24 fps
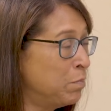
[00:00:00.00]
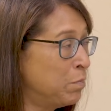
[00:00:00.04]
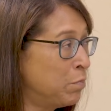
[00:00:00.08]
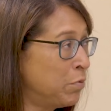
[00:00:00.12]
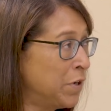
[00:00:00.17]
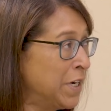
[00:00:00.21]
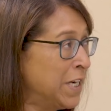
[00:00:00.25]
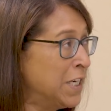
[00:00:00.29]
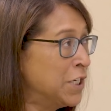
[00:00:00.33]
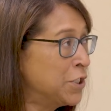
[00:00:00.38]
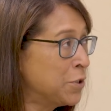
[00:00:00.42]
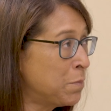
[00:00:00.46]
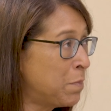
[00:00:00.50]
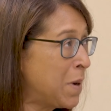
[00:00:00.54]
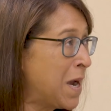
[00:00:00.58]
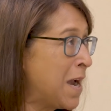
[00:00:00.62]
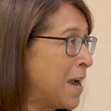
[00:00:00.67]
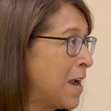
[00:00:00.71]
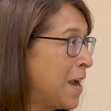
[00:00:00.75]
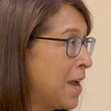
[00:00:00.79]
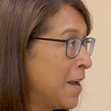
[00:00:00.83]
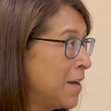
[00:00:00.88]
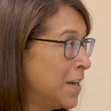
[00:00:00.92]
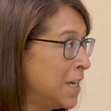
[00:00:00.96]
bring
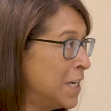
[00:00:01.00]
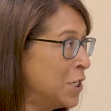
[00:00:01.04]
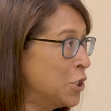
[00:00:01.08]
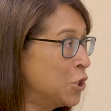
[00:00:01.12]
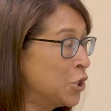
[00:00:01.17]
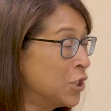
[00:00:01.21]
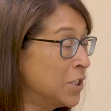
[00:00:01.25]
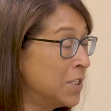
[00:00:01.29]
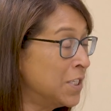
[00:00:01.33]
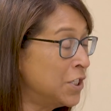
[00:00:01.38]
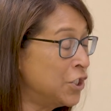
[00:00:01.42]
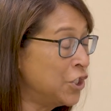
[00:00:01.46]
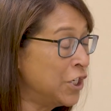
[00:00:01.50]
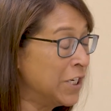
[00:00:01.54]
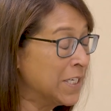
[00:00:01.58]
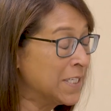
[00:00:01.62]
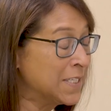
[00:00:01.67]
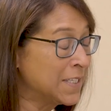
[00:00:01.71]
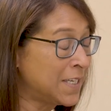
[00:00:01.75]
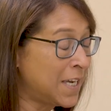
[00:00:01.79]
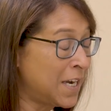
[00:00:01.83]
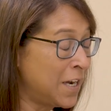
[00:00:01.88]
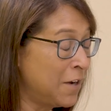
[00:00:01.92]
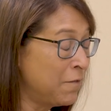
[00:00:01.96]
Japan into the
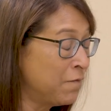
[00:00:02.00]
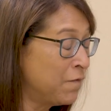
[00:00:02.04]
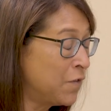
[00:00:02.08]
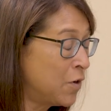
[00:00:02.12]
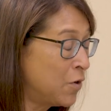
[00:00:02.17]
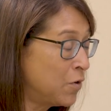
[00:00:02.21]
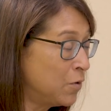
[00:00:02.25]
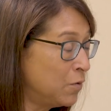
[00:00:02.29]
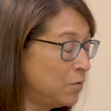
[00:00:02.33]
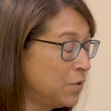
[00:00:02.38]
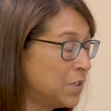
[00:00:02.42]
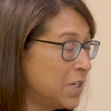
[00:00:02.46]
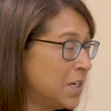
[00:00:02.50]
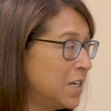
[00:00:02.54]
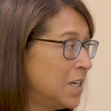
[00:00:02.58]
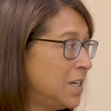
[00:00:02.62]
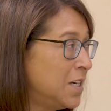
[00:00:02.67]
GSK fold.